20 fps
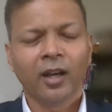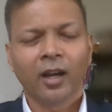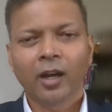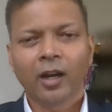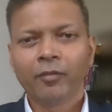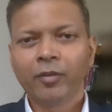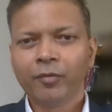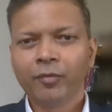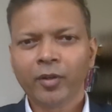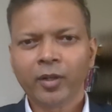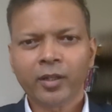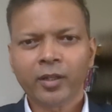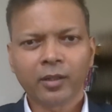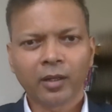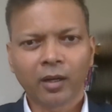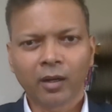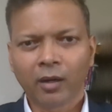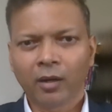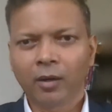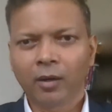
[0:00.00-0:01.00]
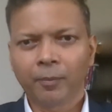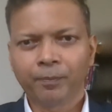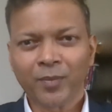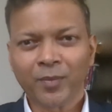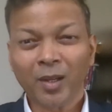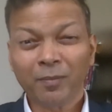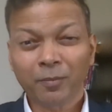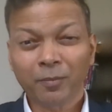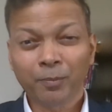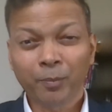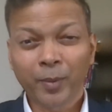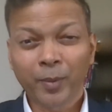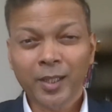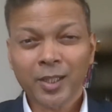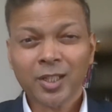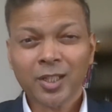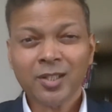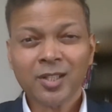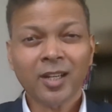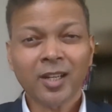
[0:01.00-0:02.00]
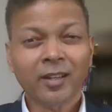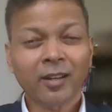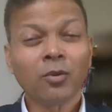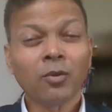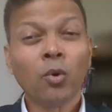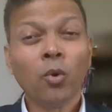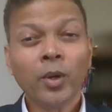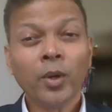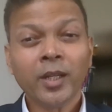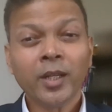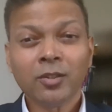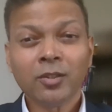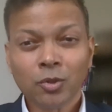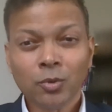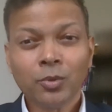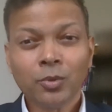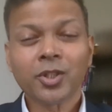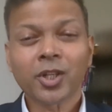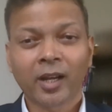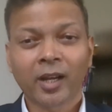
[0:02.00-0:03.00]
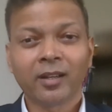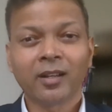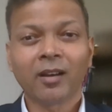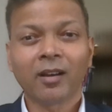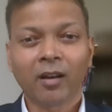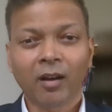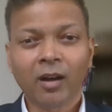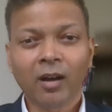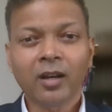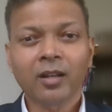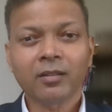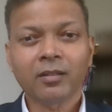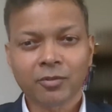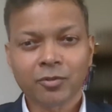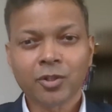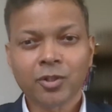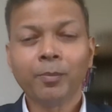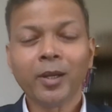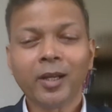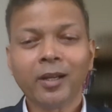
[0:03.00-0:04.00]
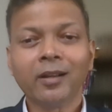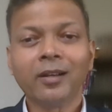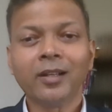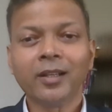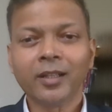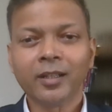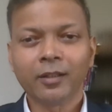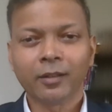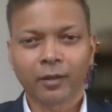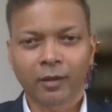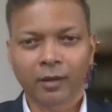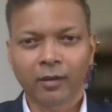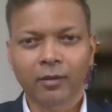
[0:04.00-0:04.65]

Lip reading: However, the patients that are going to China are typically